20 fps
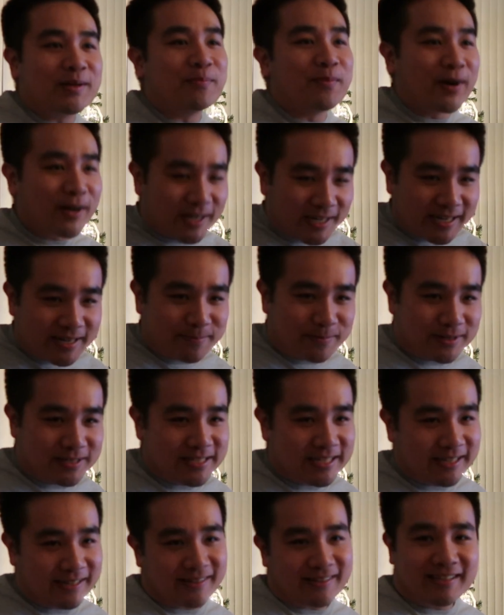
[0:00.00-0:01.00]
market in
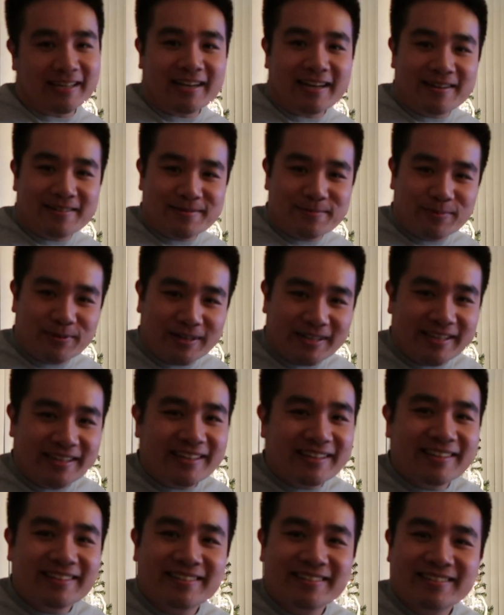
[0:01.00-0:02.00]
particular, like I was
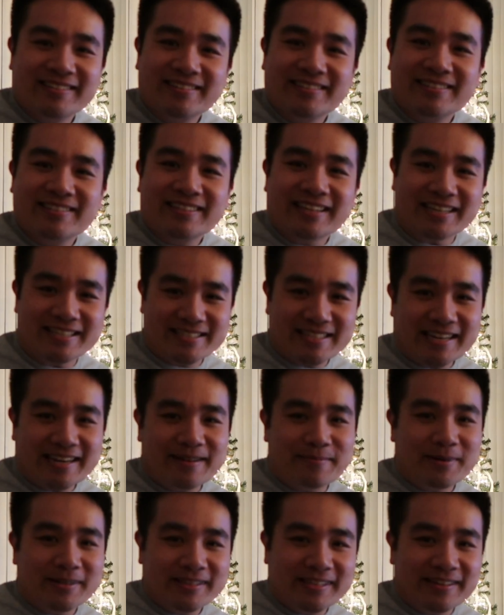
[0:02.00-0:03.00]
pretty
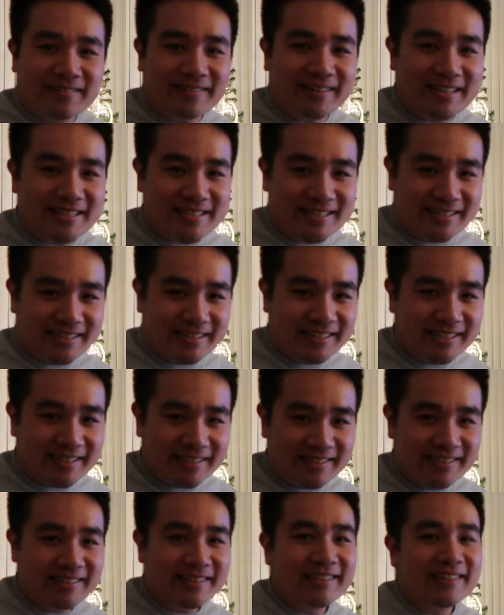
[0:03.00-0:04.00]
excited about that when I saw it.
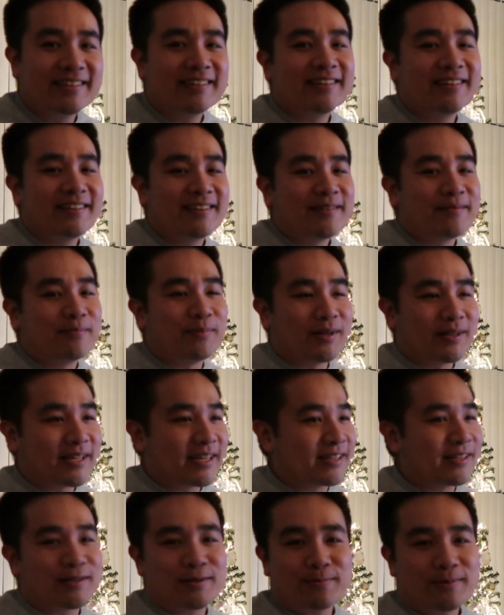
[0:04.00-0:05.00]
But
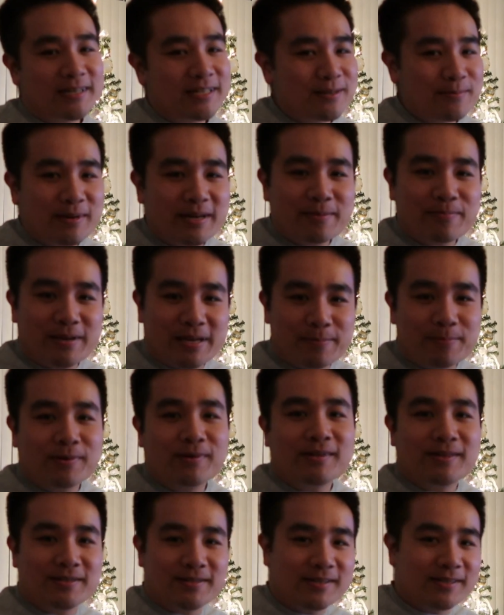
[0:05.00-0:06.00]
like there's way too many
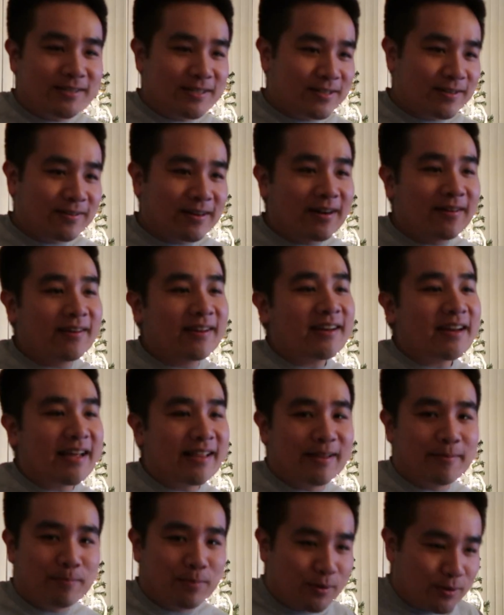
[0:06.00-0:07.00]
people. It was all just crowded,
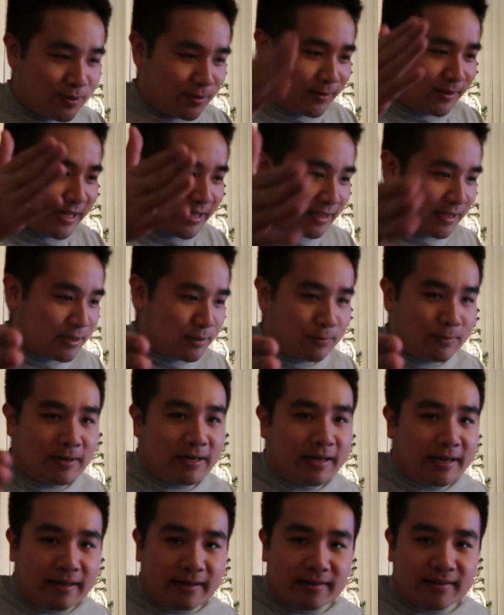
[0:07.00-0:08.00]
and the booths were like this
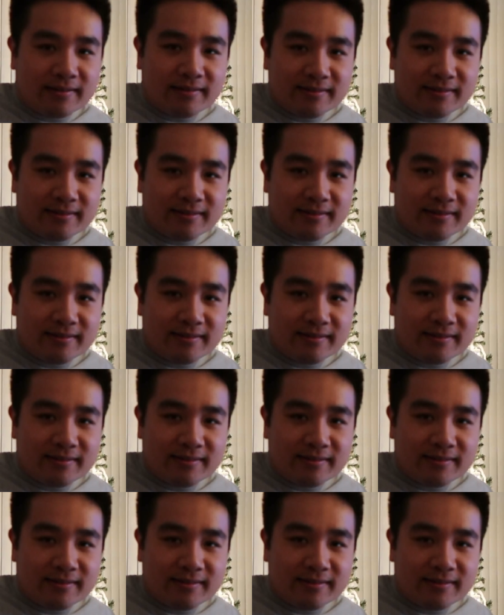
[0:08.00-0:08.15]
wide.